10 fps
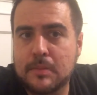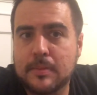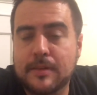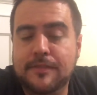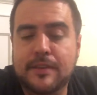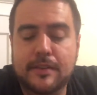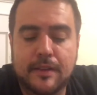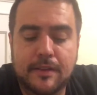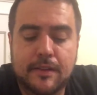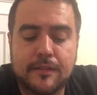But if you
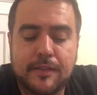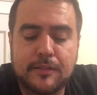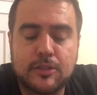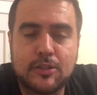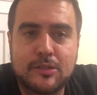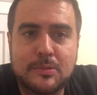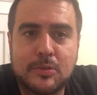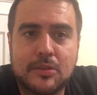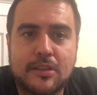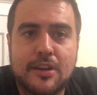have to choose
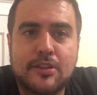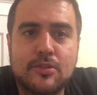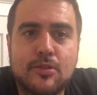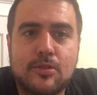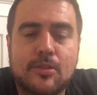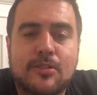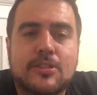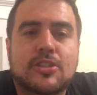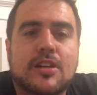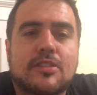between Leinenkugel or
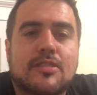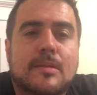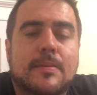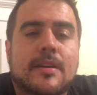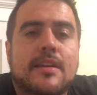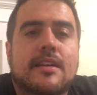the shock top,